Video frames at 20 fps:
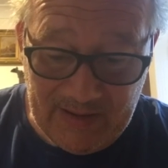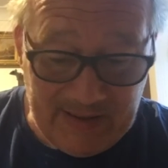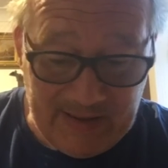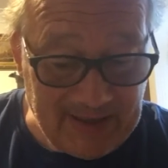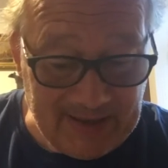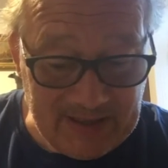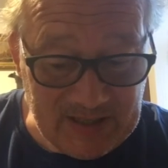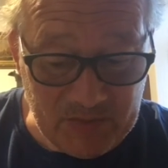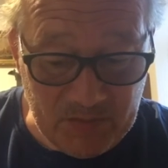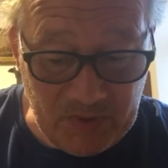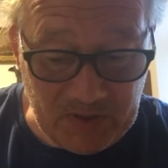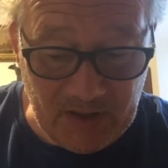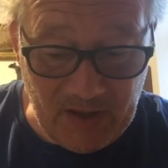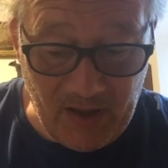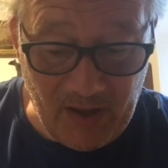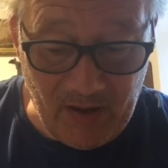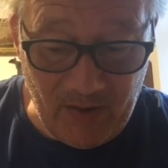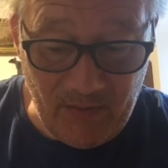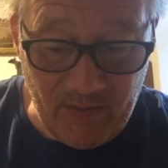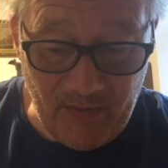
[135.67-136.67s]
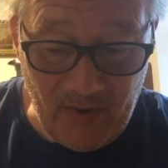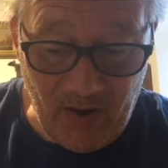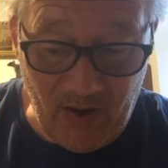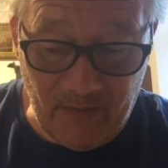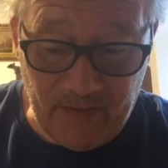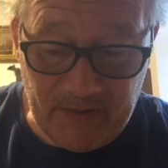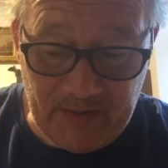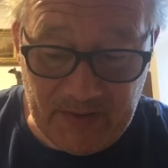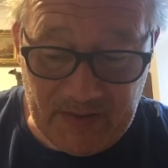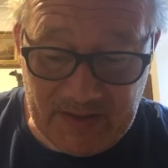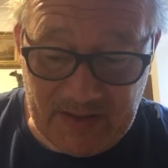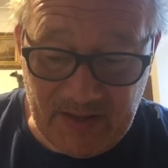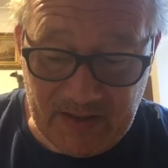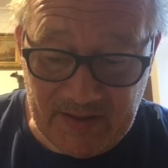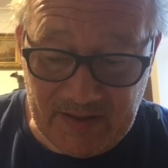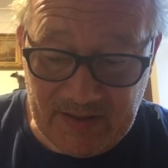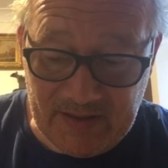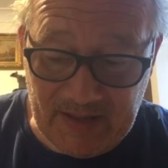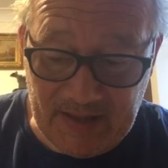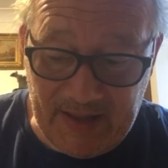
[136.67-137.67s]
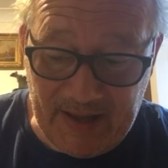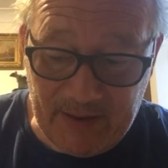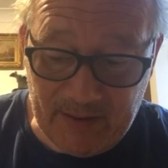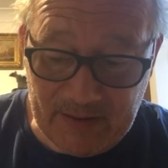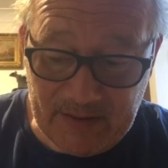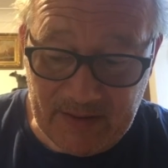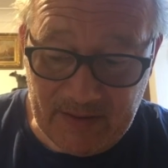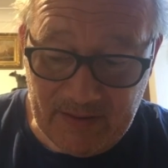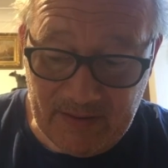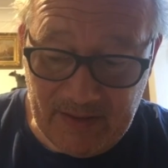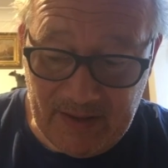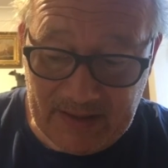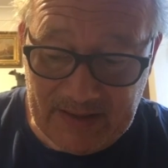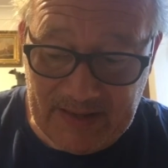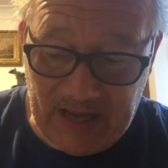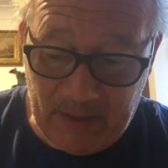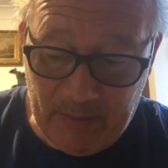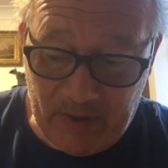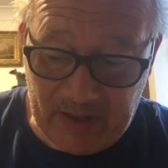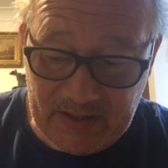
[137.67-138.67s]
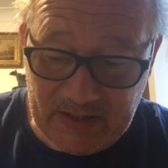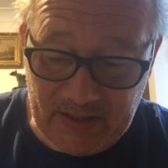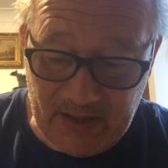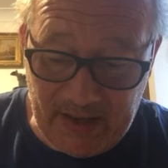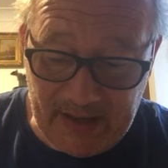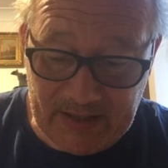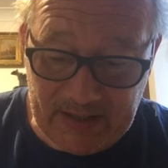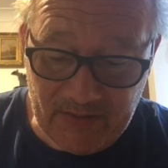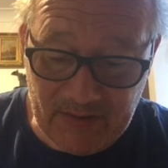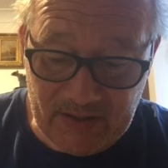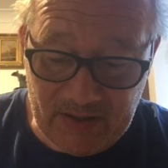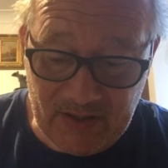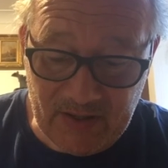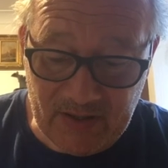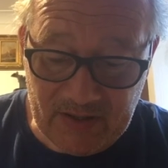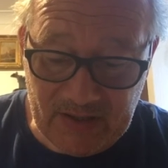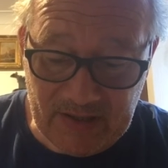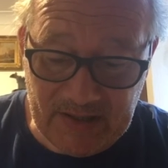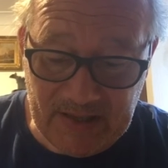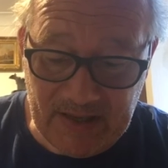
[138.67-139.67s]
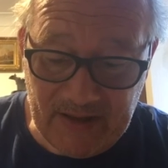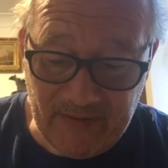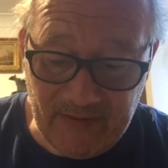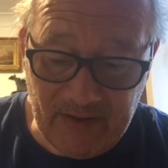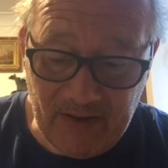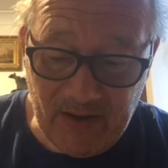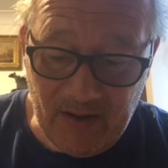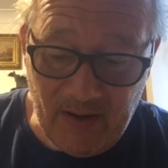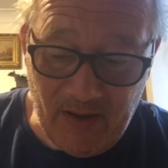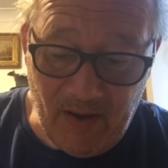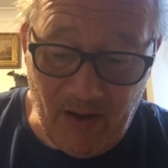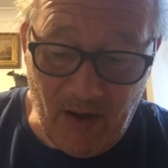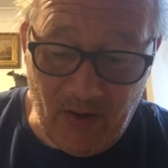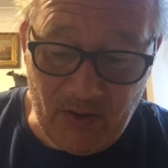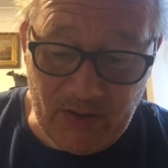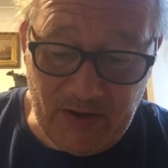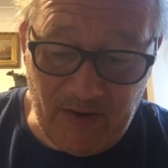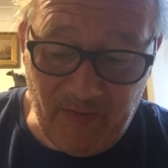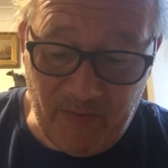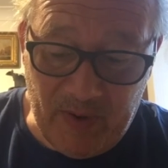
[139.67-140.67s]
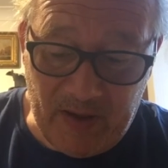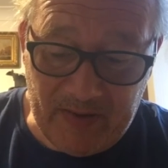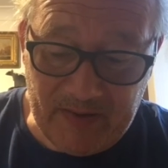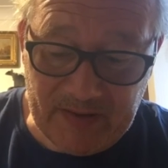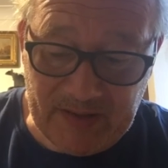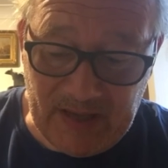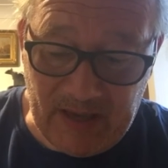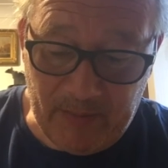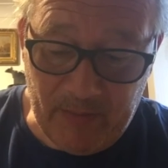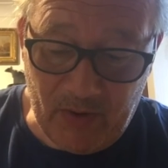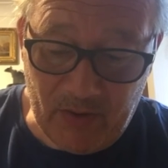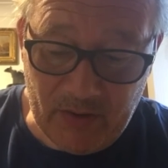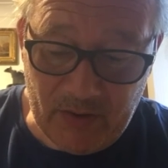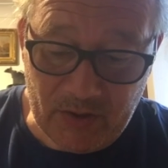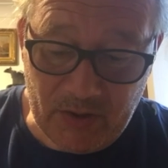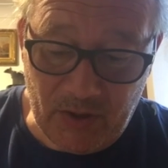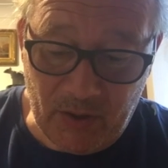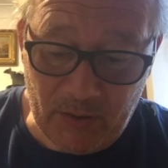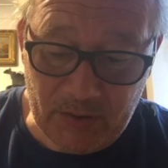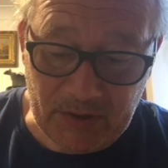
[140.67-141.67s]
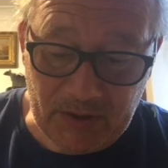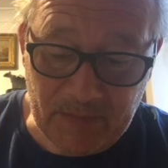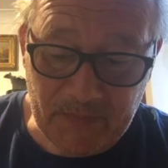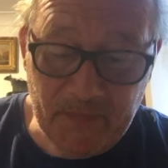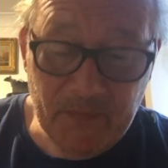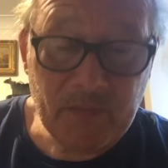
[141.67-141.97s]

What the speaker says: Thanks, but no. Hopefully the sun's still out. I down my cider and turn to leave, only to have Beth tap me on the shoulder.